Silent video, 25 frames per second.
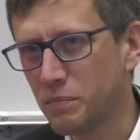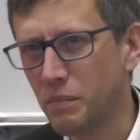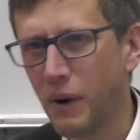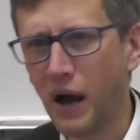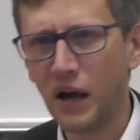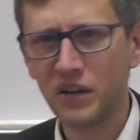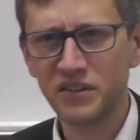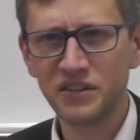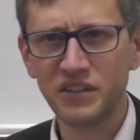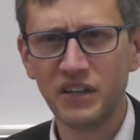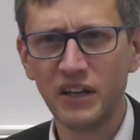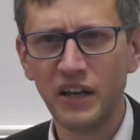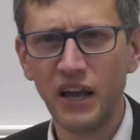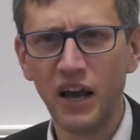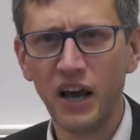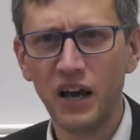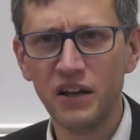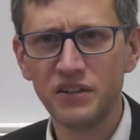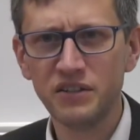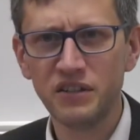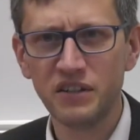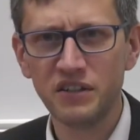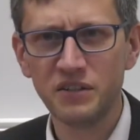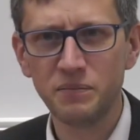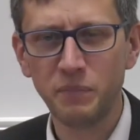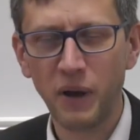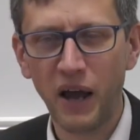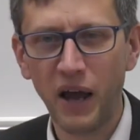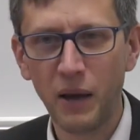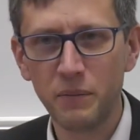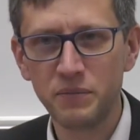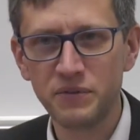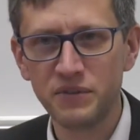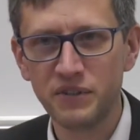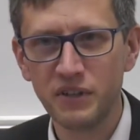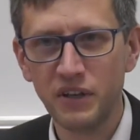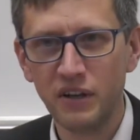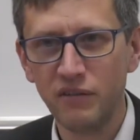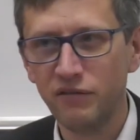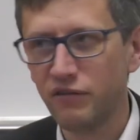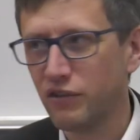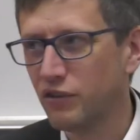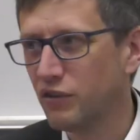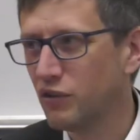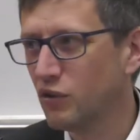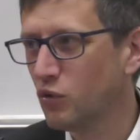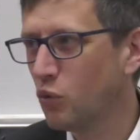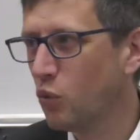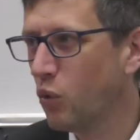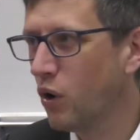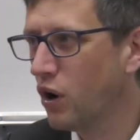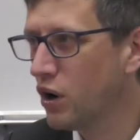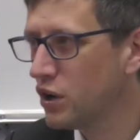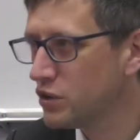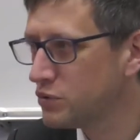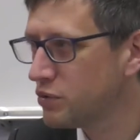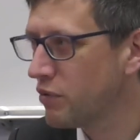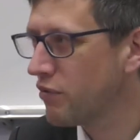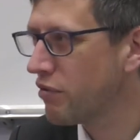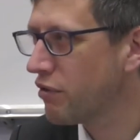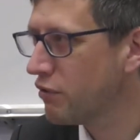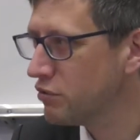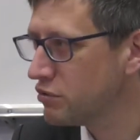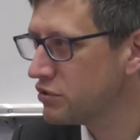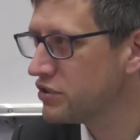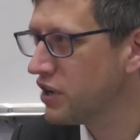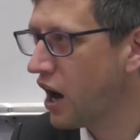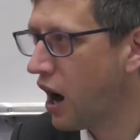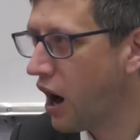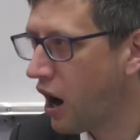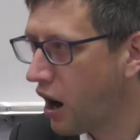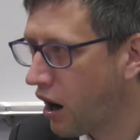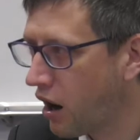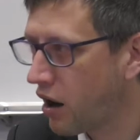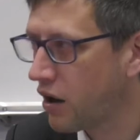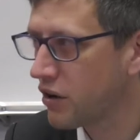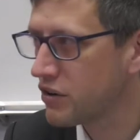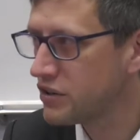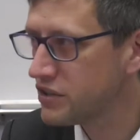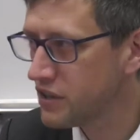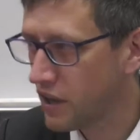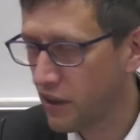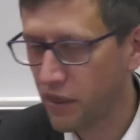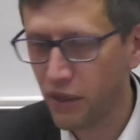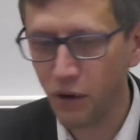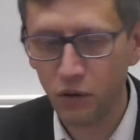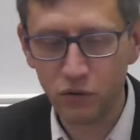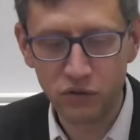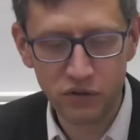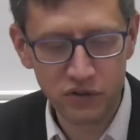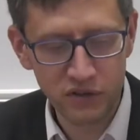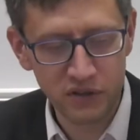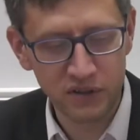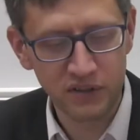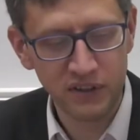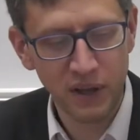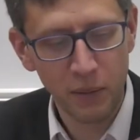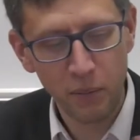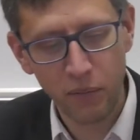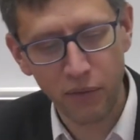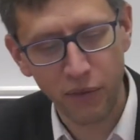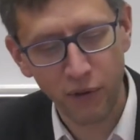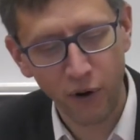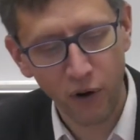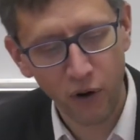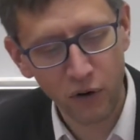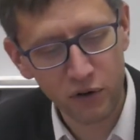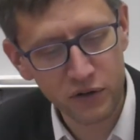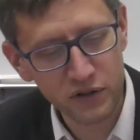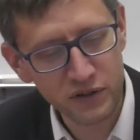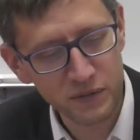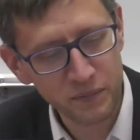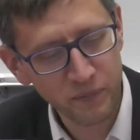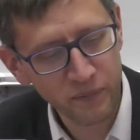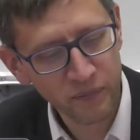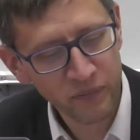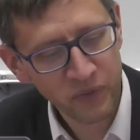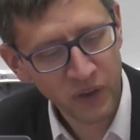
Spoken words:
Marseillaise is perhaps even worse with those R's and those diphthongs.